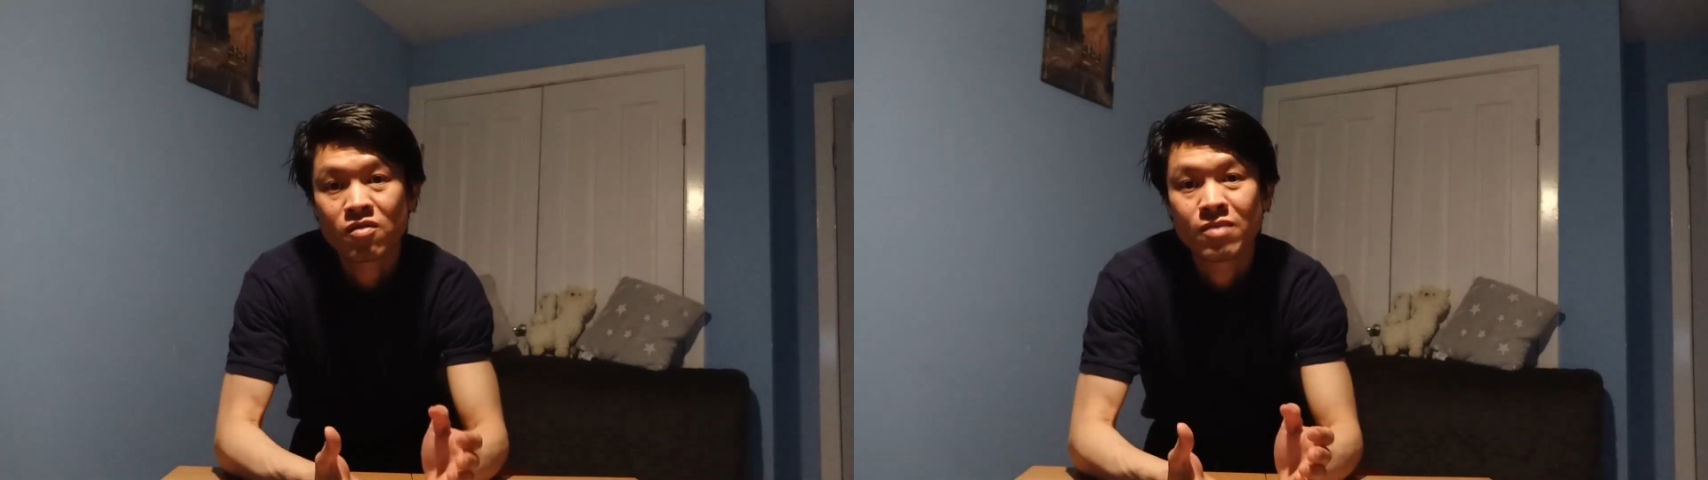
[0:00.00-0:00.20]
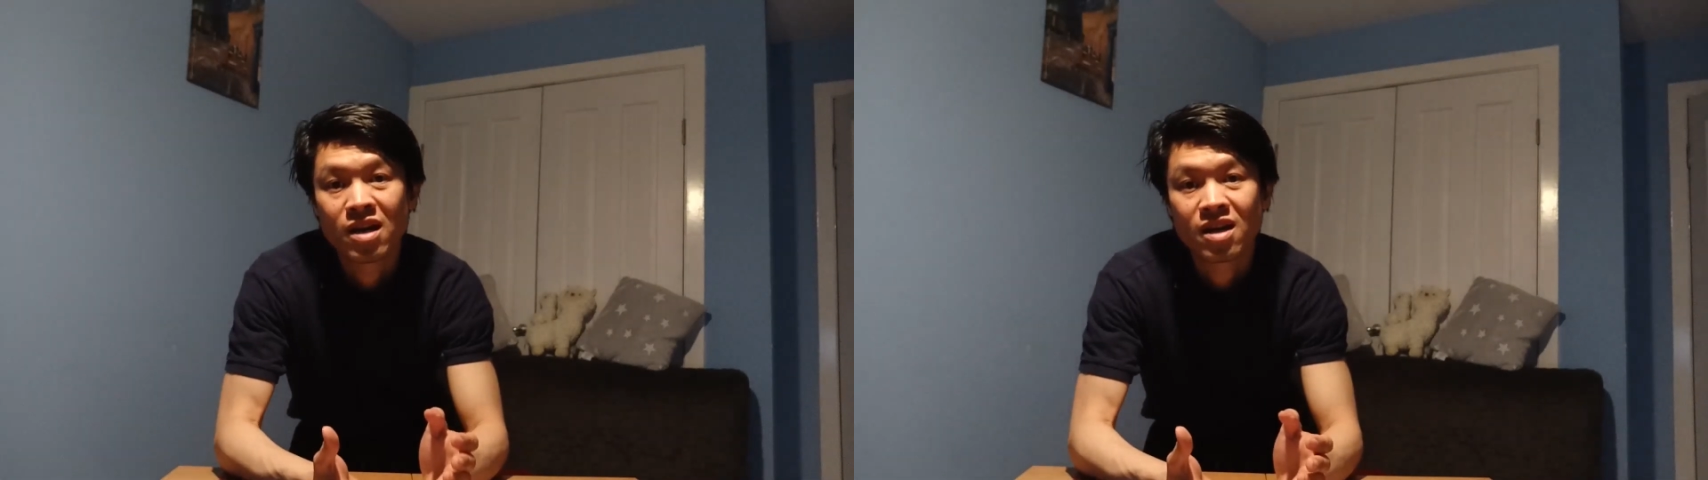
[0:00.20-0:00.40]

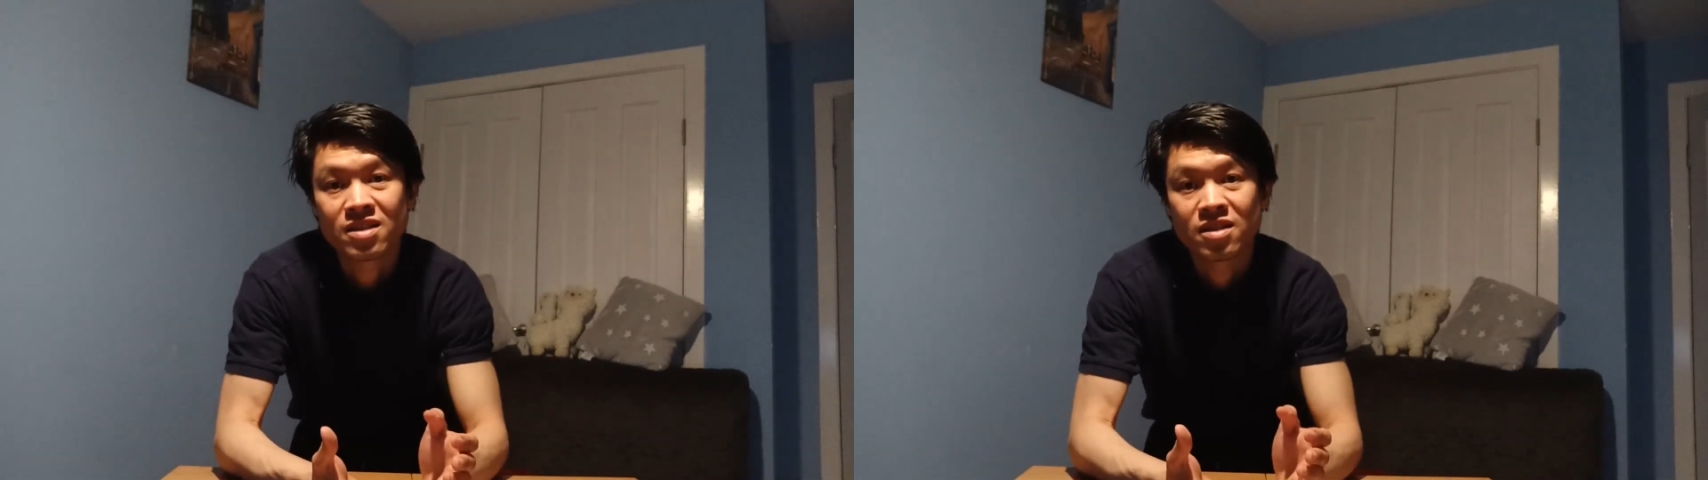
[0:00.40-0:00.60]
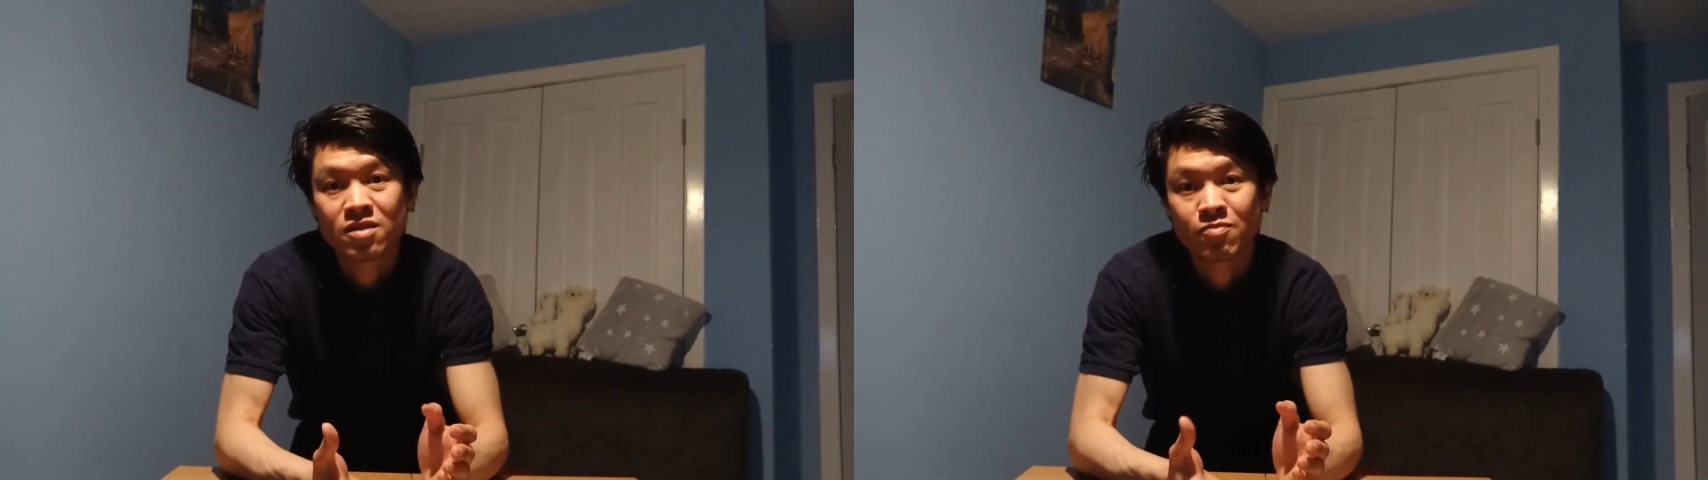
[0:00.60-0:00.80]
of
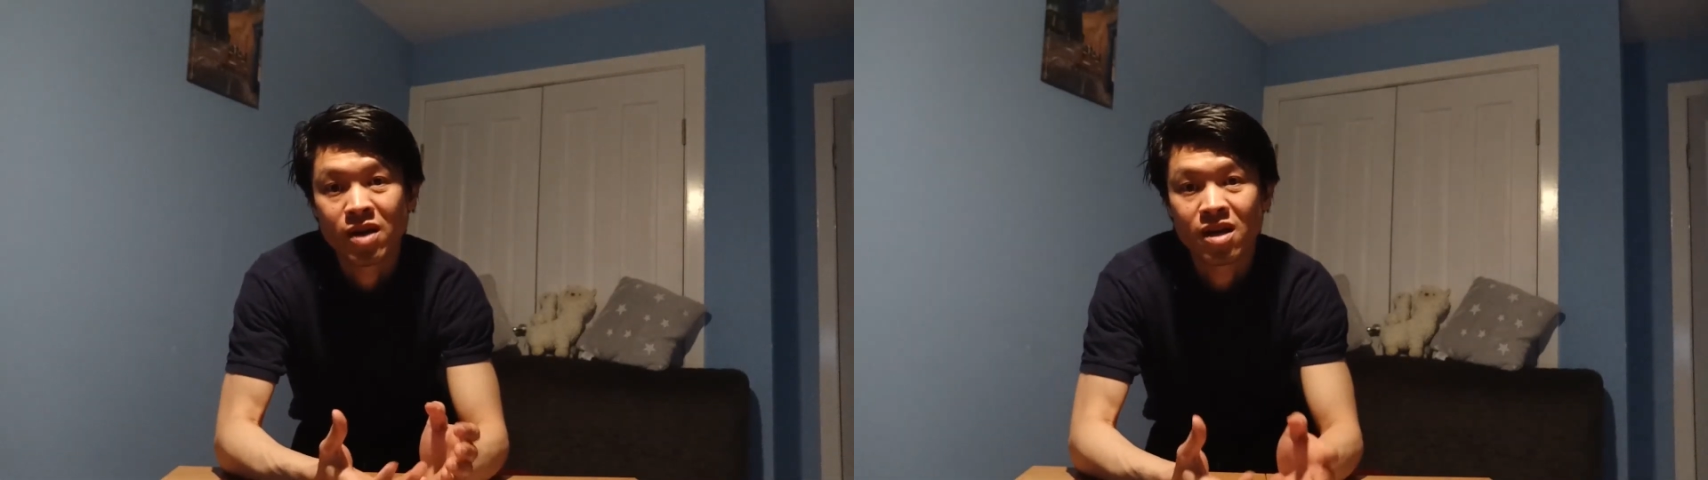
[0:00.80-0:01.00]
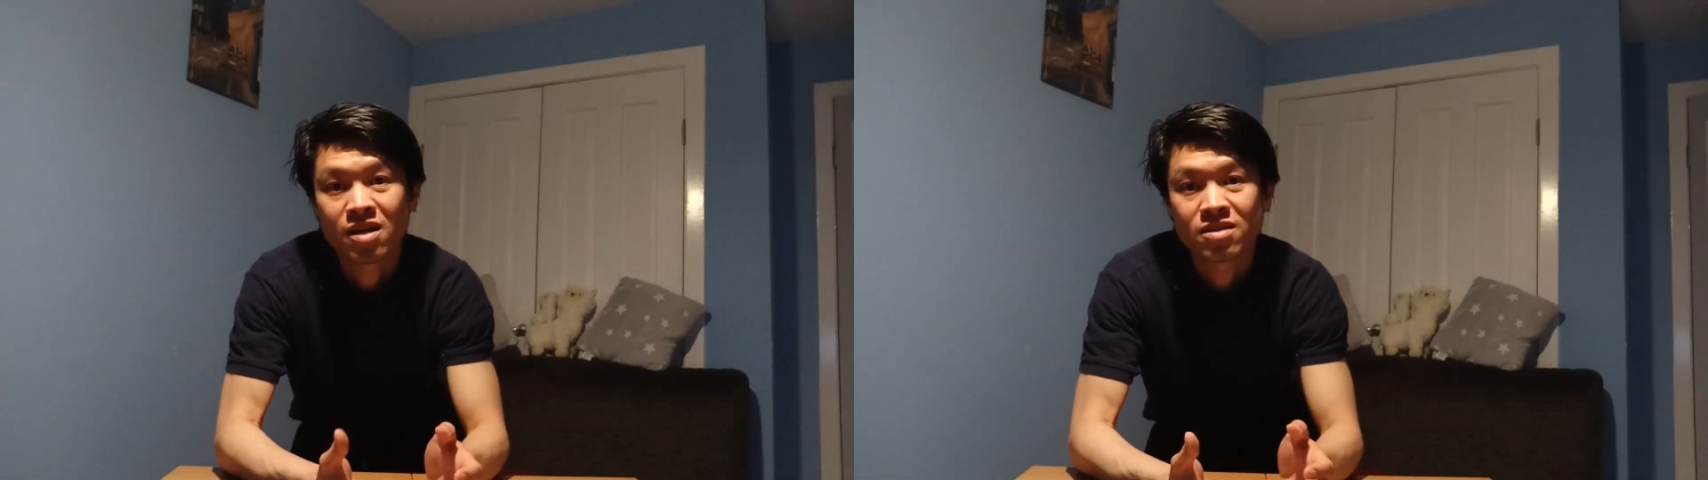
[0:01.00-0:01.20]
bias is
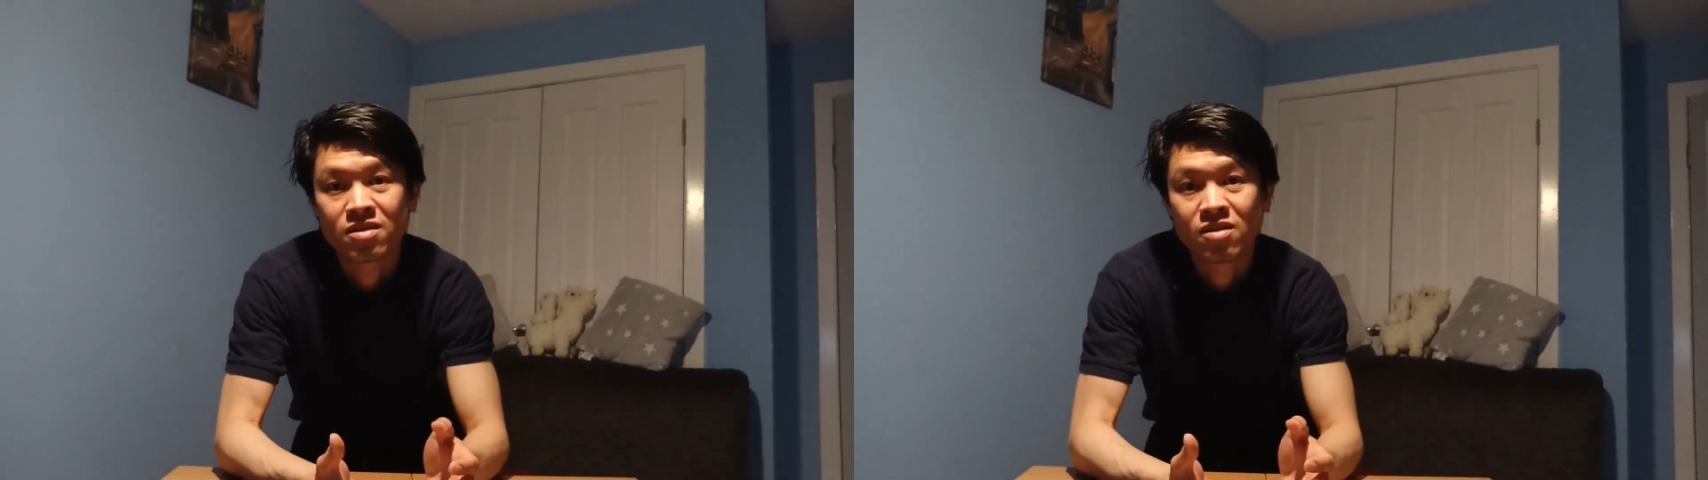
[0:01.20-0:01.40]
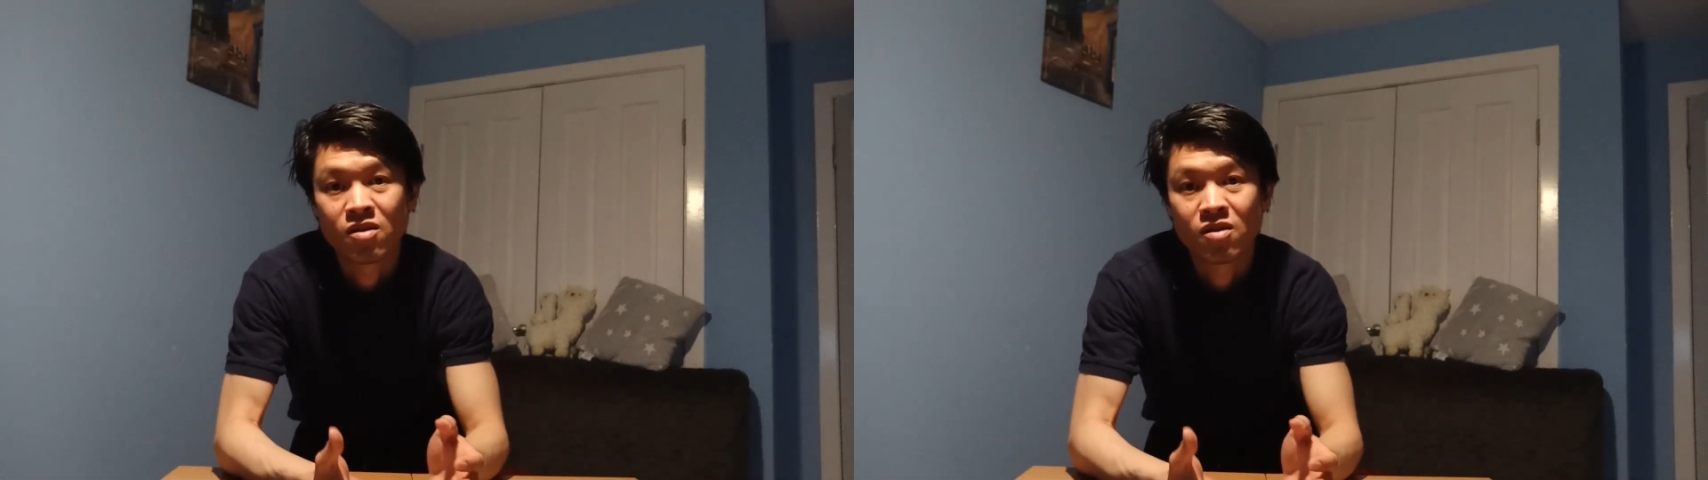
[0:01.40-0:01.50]
part